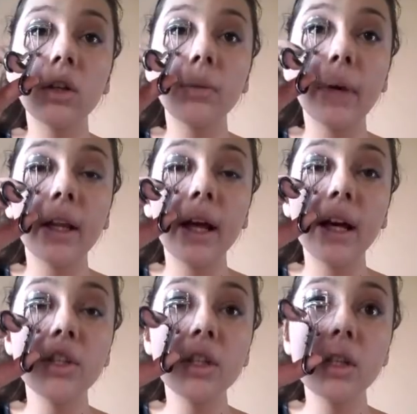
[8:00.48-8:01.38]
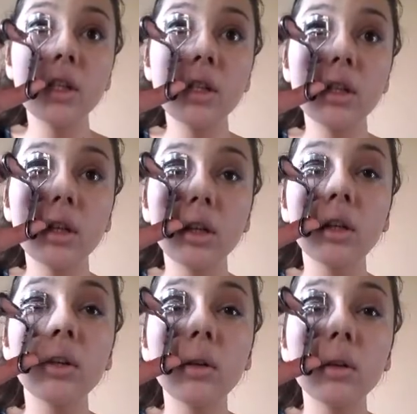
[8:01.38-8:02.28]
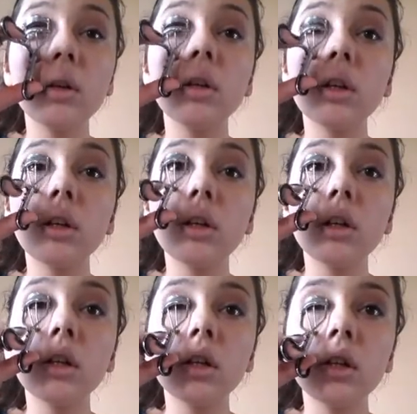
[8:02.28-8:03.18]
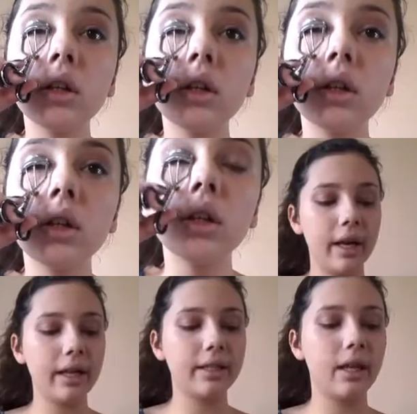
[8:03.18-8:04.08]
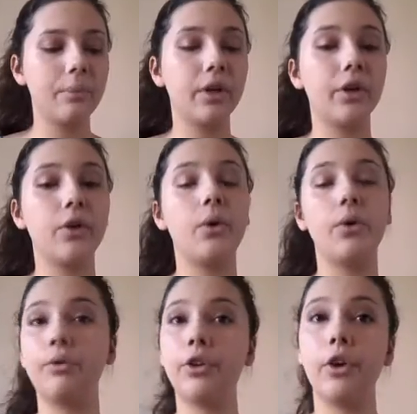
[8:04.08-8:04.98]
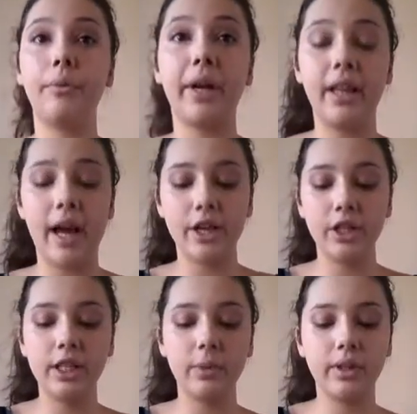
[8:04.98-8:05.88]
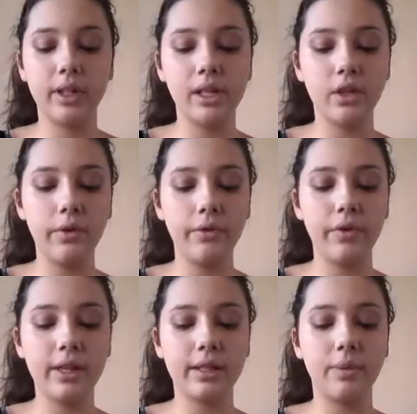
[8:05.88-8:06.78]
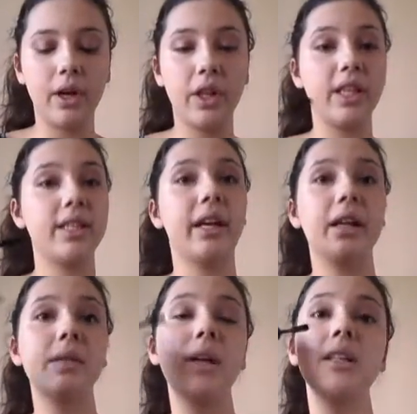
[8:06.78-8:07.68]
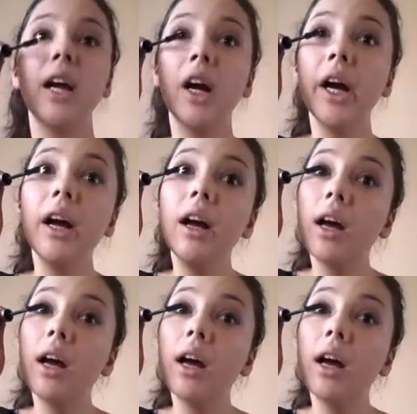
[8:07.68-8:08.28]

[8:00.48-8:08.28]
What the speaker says: curl my lashes. I'm going to go over my lashes with the Too Faced Better Than Sex mascara.